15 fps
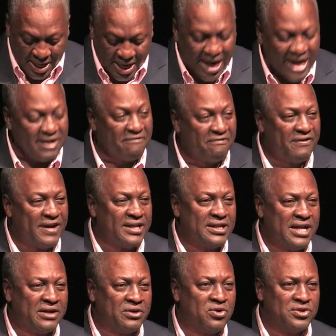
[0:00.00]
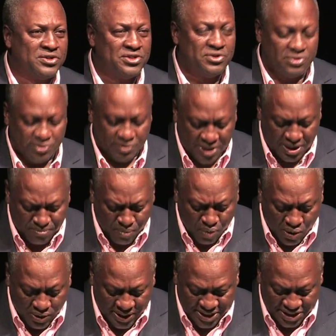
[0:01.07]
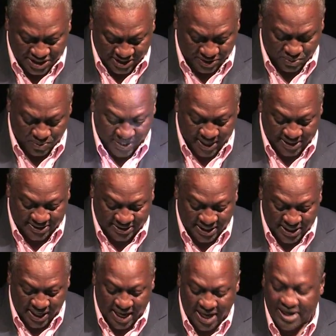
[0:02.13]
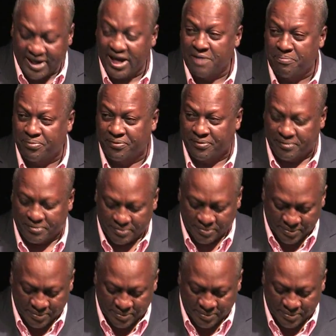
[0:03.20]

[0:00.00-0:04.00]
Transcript: an event that constituted more than just words, in early April,